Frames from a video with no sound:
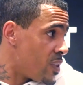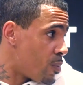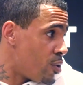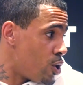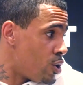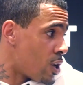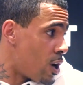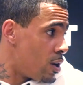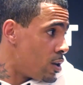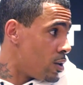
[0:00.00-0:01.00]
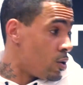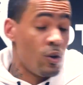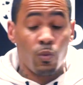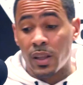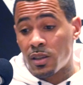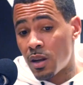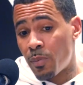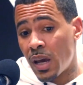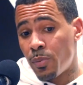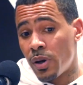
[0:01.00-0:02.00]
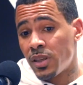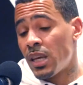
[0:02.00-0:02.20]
the producer, who went to the papers.